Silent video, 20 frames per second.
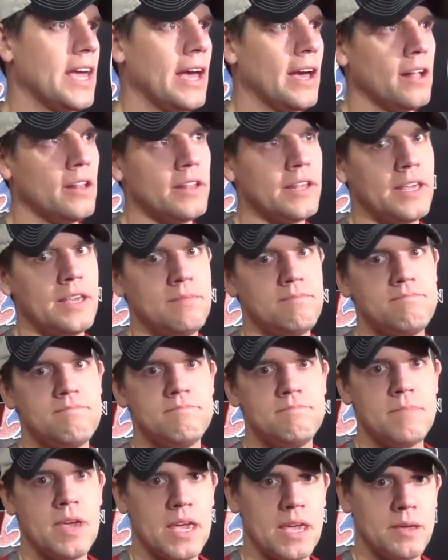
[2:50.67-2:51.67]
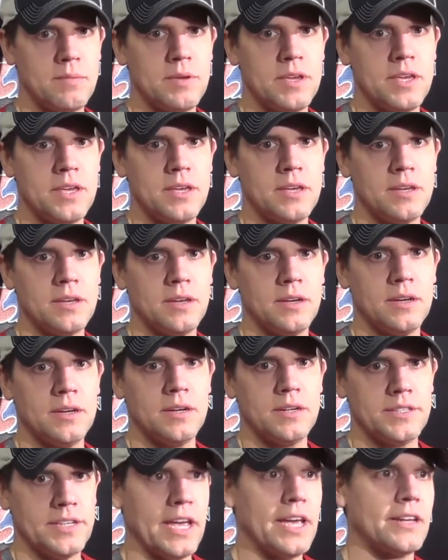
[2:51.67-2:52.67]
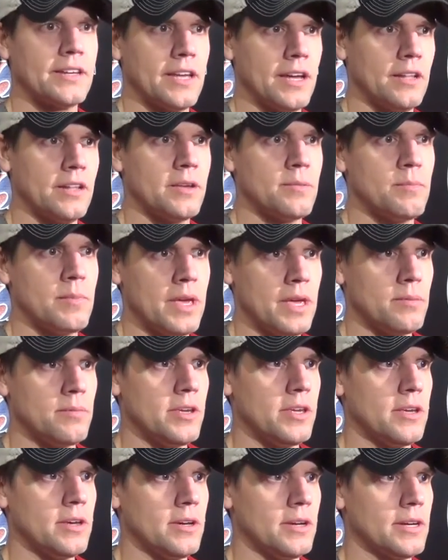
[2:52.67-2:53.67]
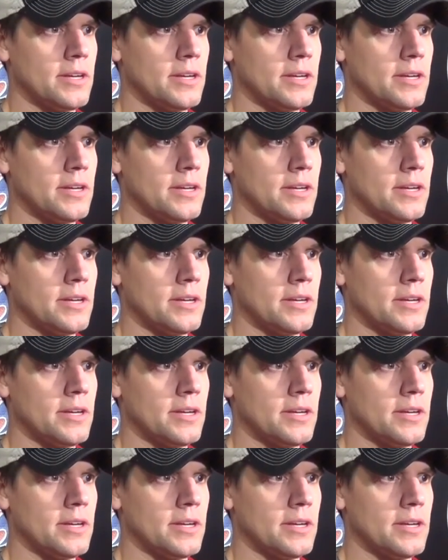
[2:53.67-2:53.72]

Kelly maybe, Dan Kelly maybe.